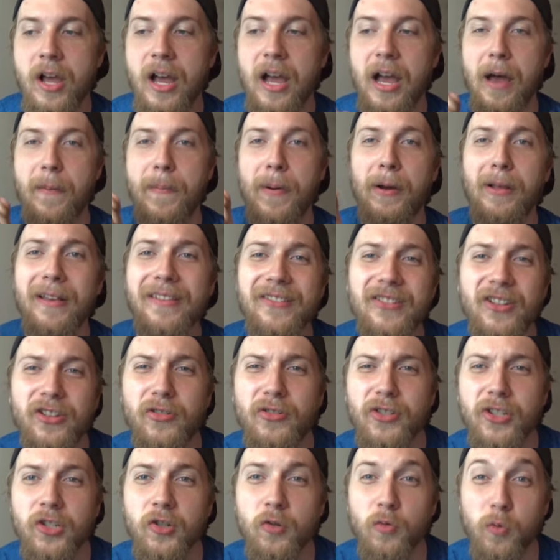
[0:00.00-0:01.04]
apparently there's a new
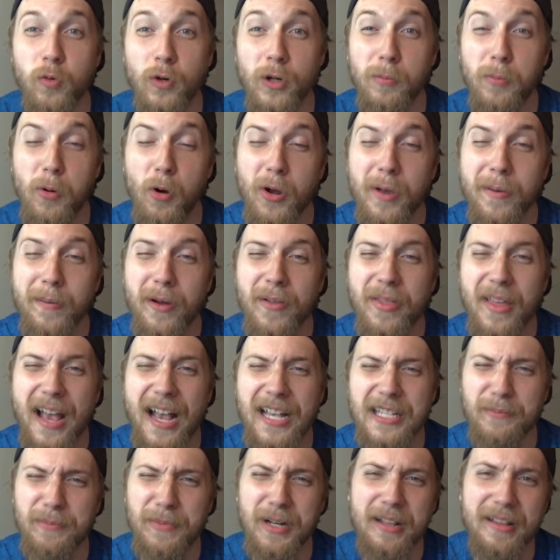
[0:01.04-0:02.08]
squirrel Pokemon that
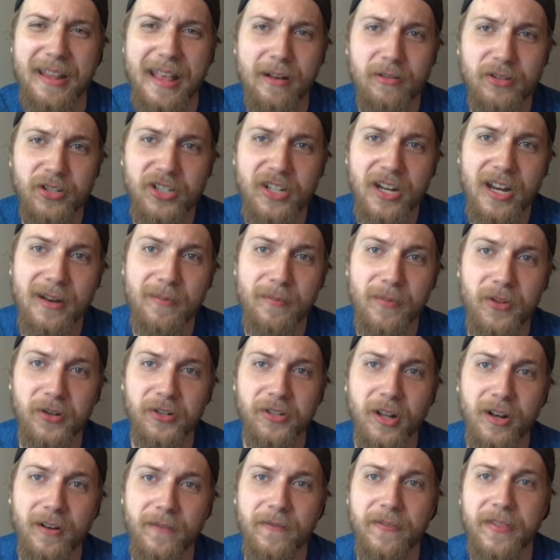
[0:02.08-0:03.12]
hasn't been announced yet, but there's
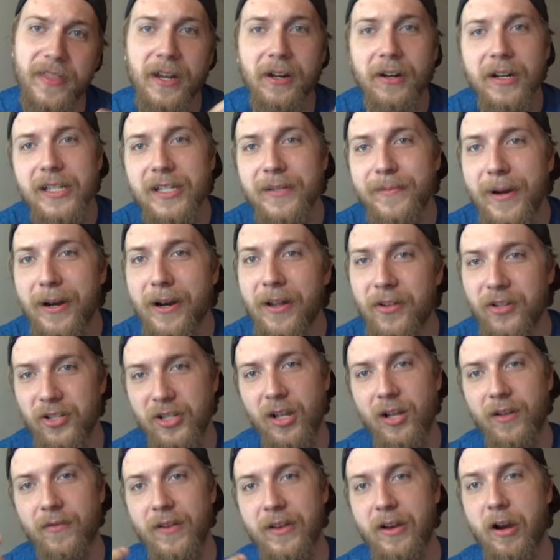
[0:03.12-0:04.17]
a lot of theories about it. There's a
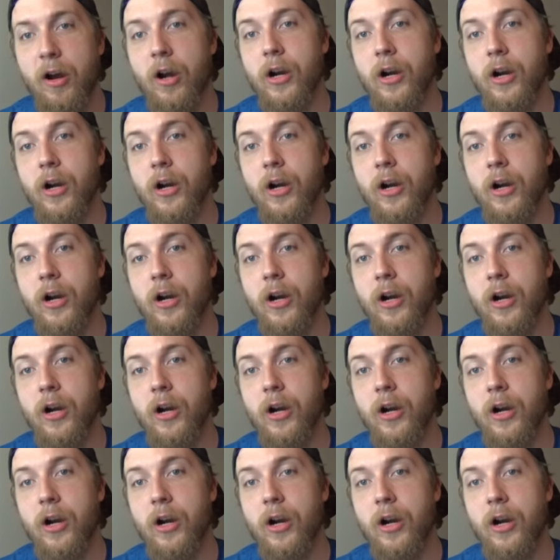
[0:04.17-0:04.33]
lot of like